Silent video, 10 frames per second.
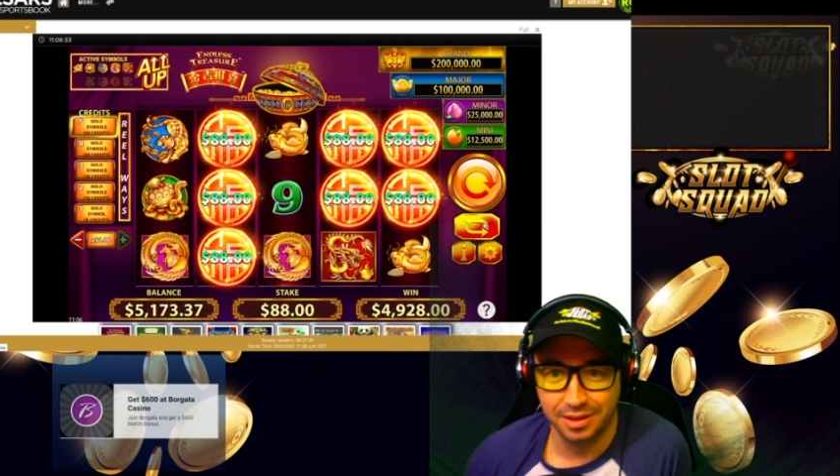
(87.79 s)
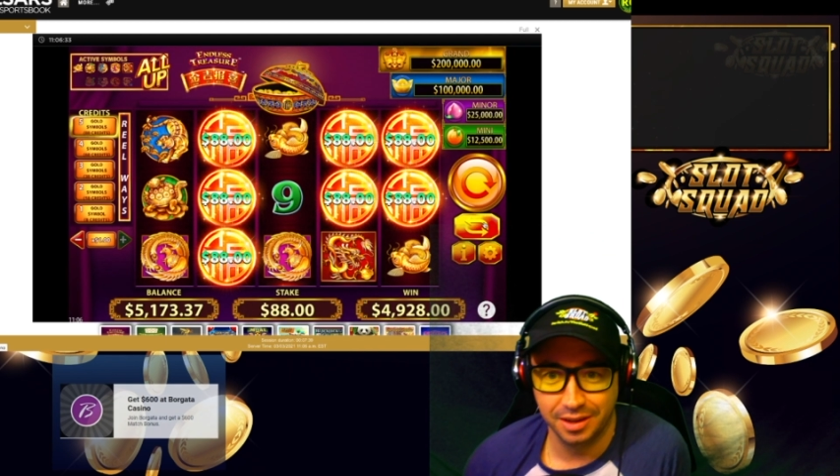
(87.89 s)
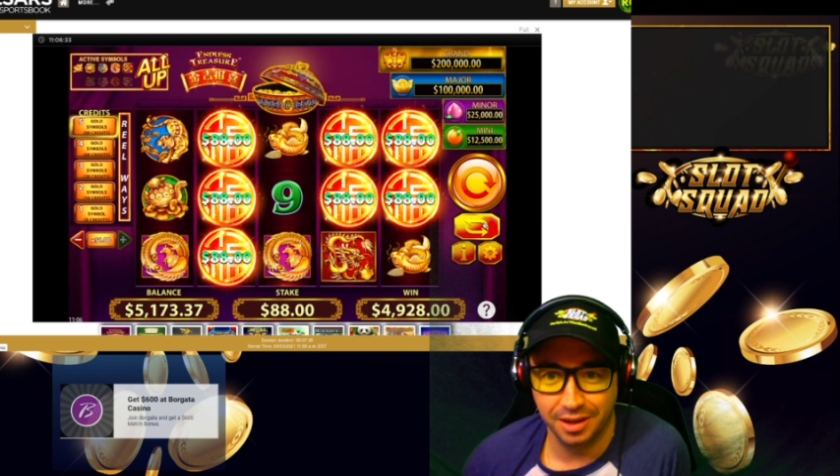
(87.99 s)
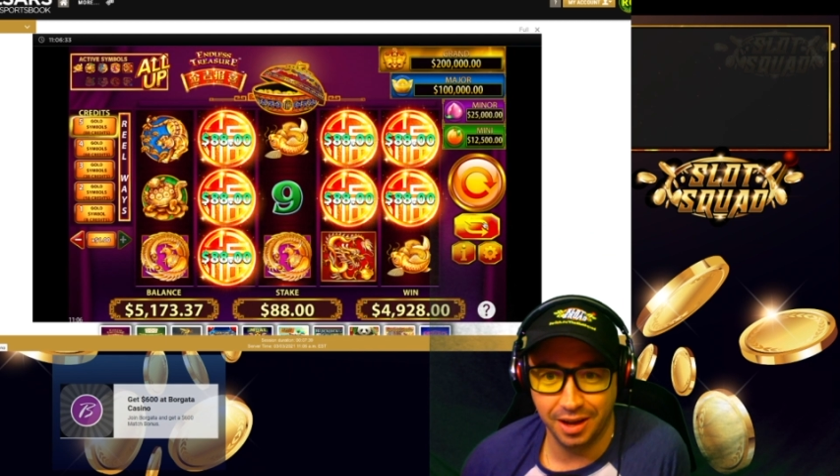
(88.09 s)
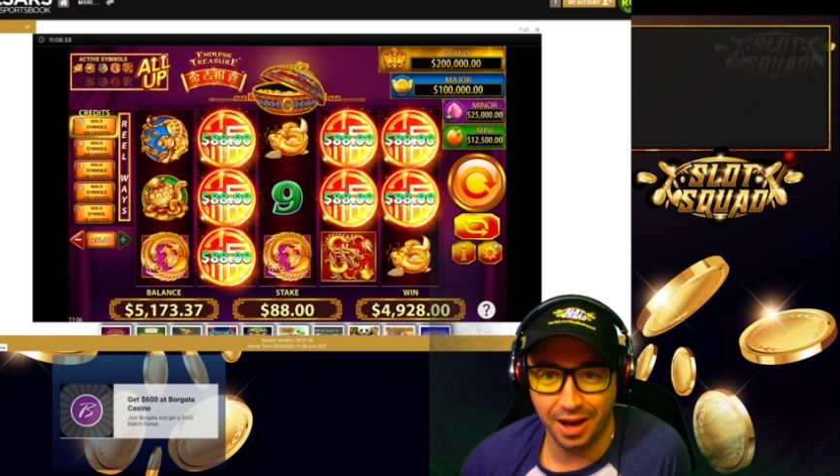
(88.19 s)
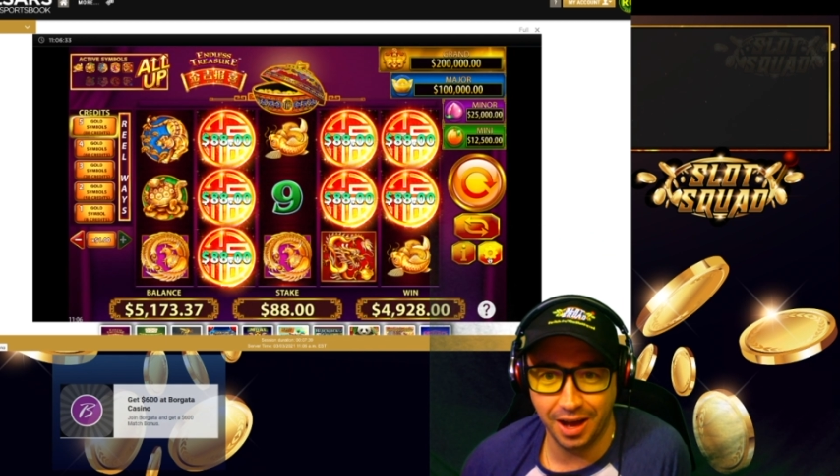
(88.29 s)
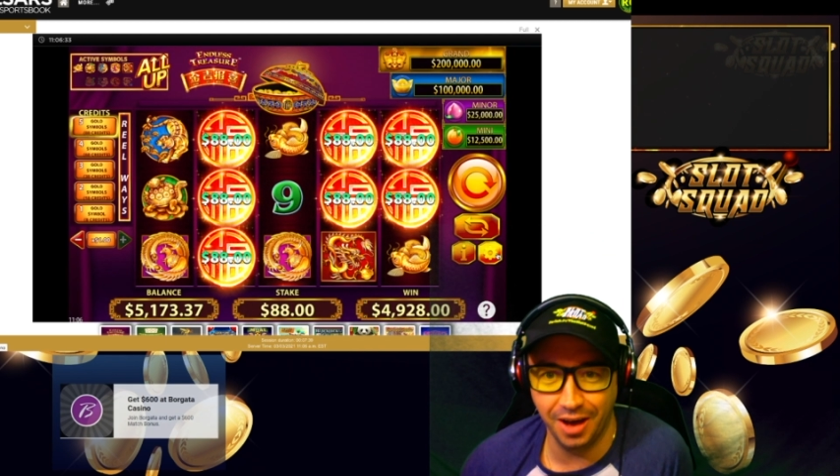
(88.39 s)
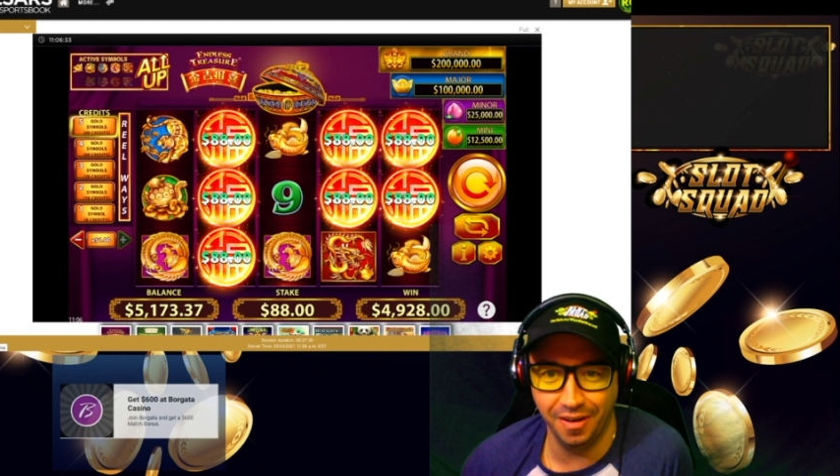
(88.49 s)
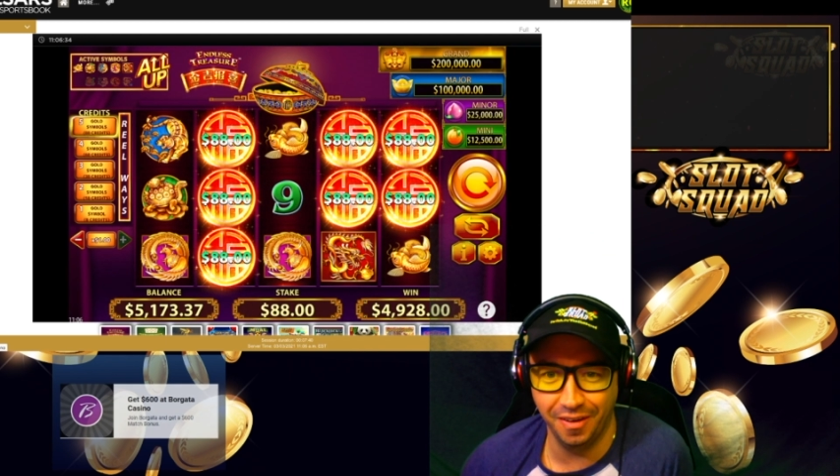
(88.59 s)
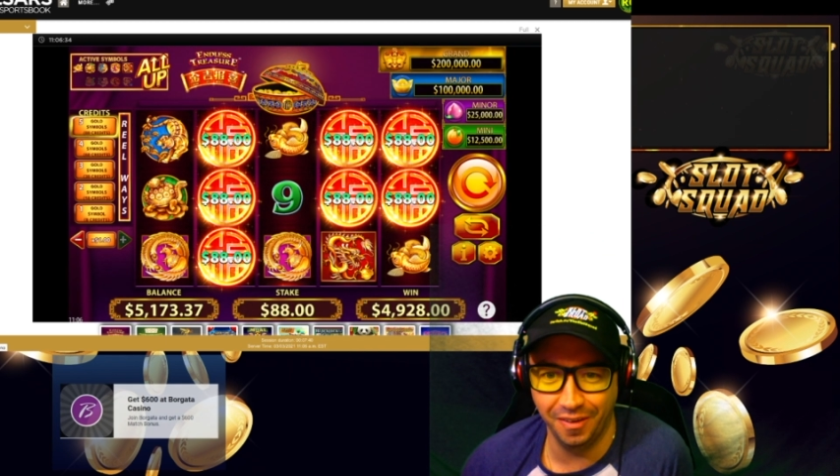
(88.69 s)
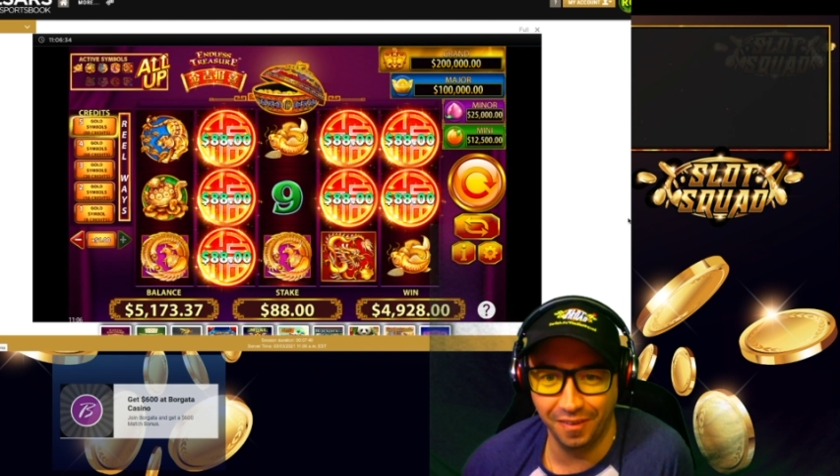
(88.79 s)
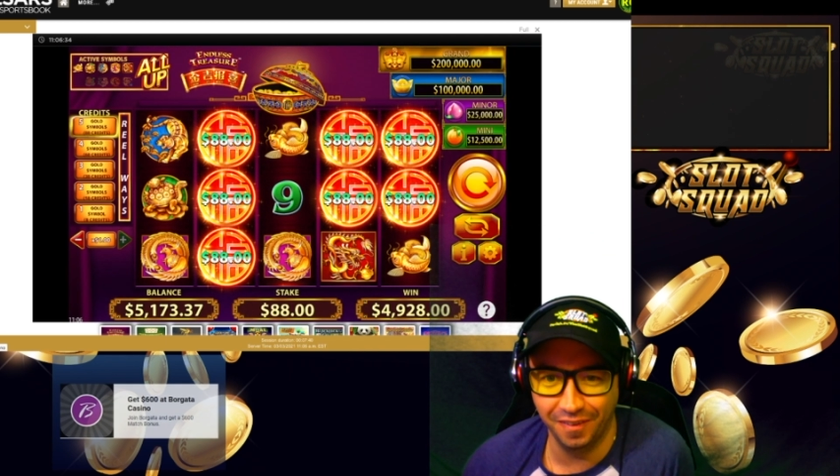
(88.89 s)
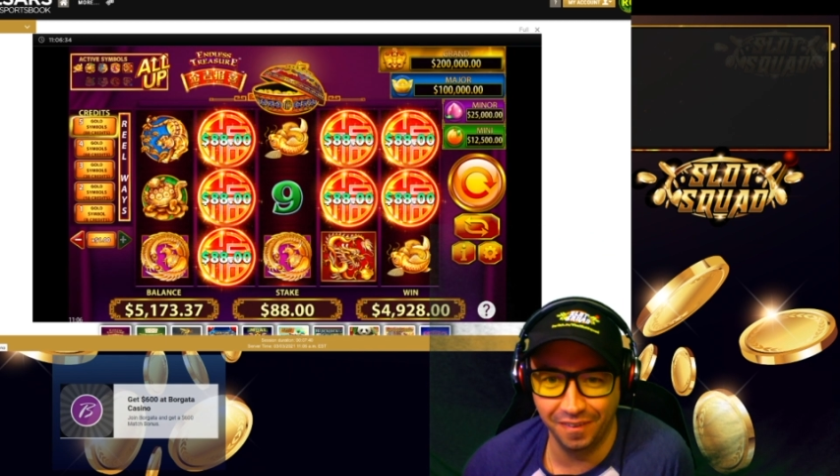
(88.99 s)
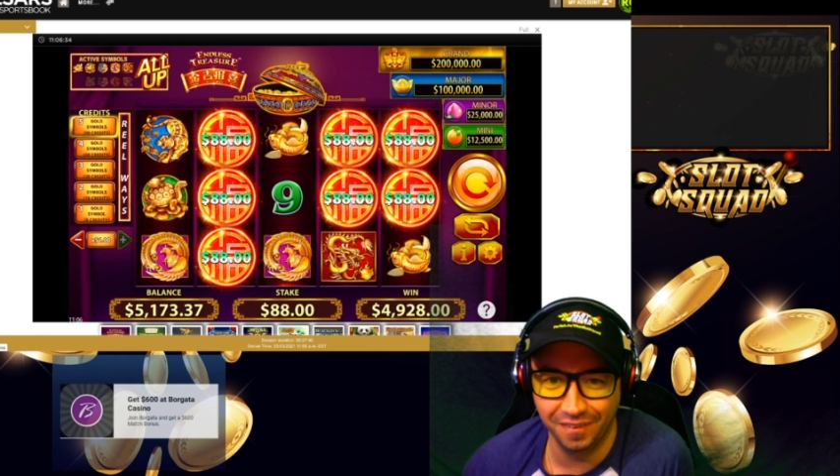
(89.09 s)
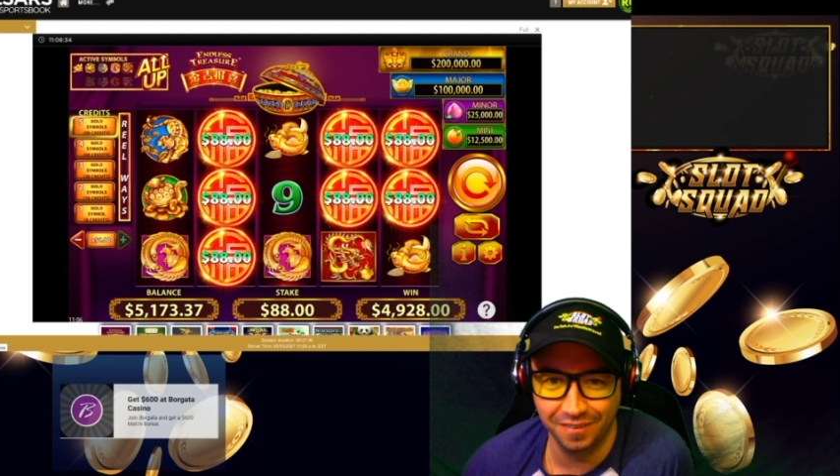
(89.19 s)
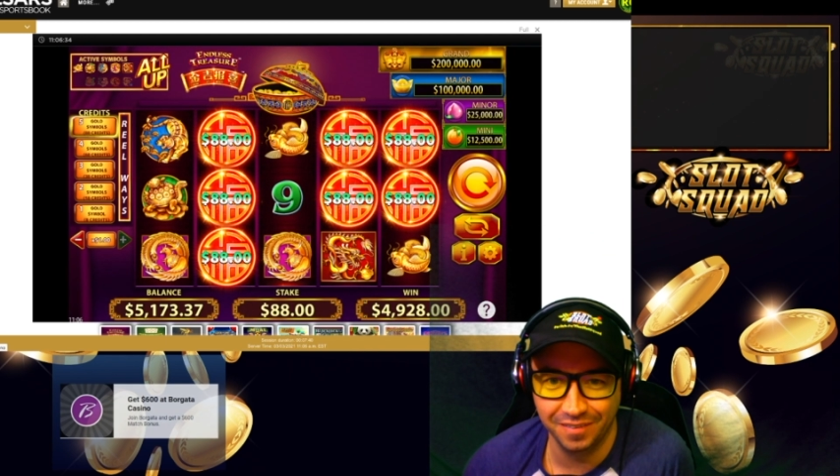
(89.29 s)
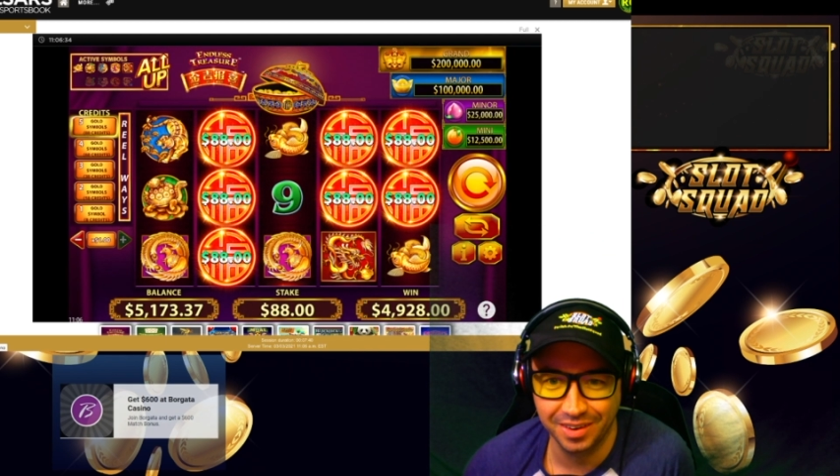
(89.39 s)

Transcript: Oh.